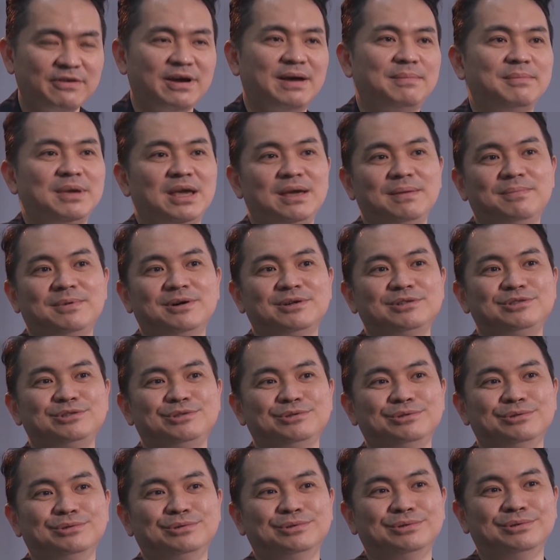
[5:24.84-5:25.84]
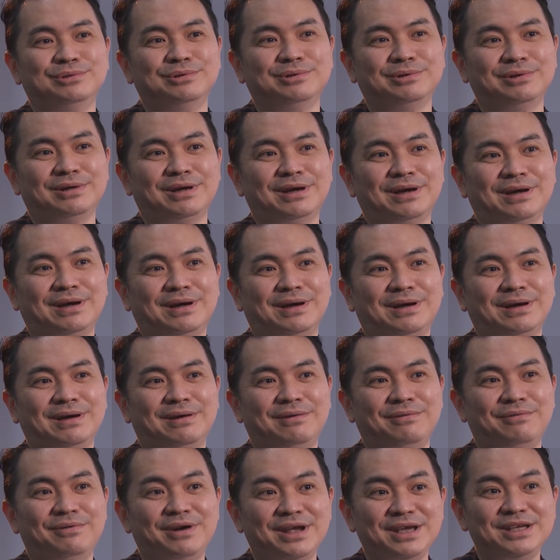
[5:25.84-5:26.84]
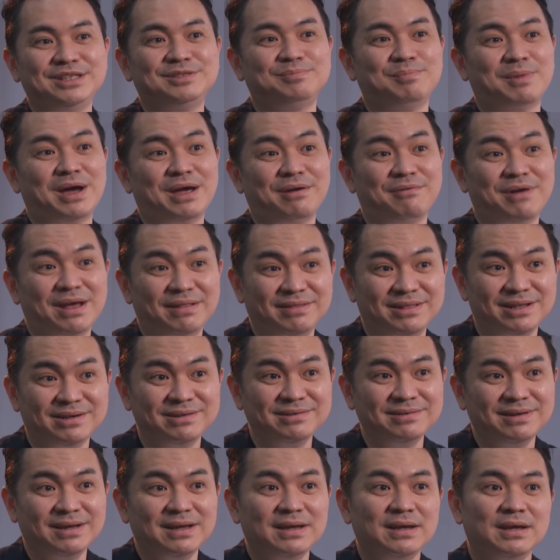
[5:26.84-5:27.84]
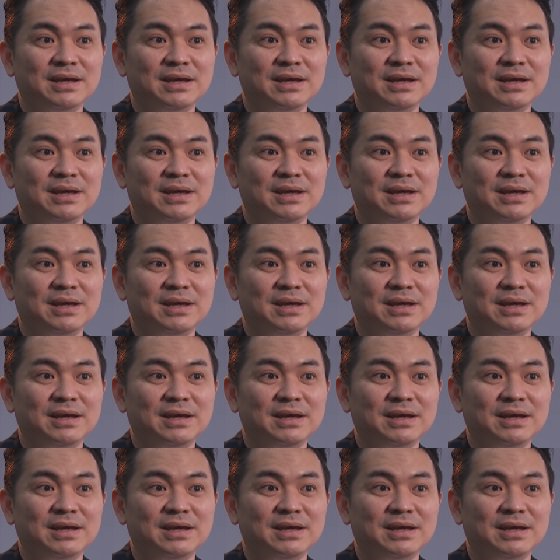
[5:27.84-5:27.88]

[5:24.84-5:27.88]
I'm able to raise my rental,